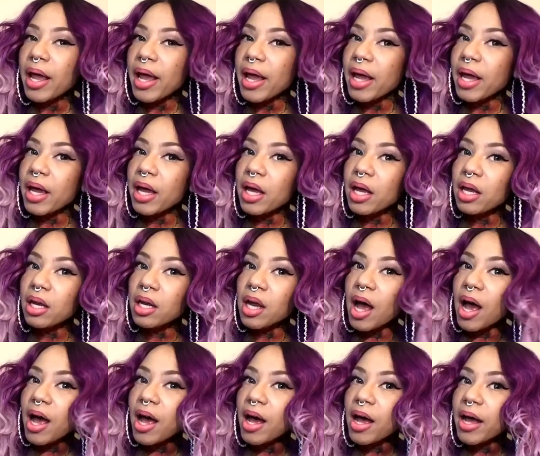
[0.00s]
and
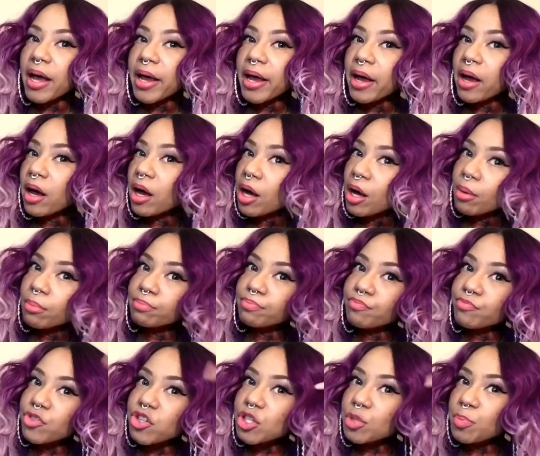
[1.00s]
I
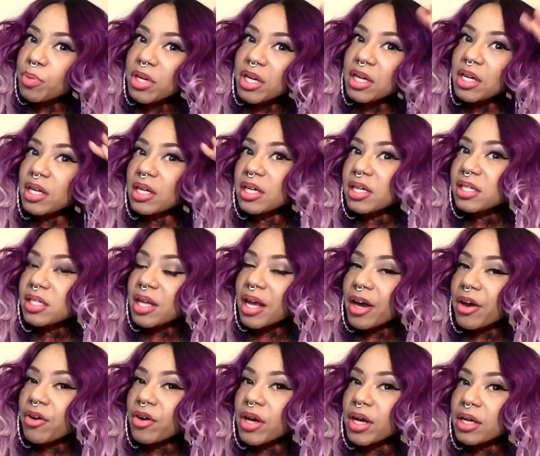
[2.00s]
just put it in this
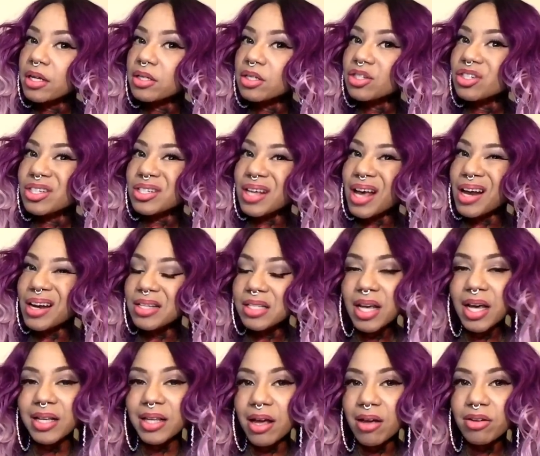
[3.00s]
area to just kind of
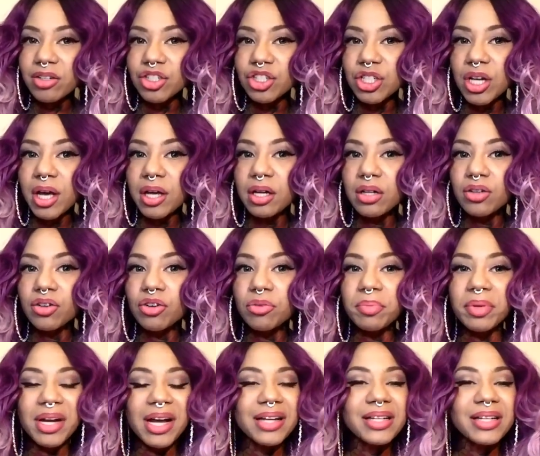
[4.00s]
take down the shine a little bit.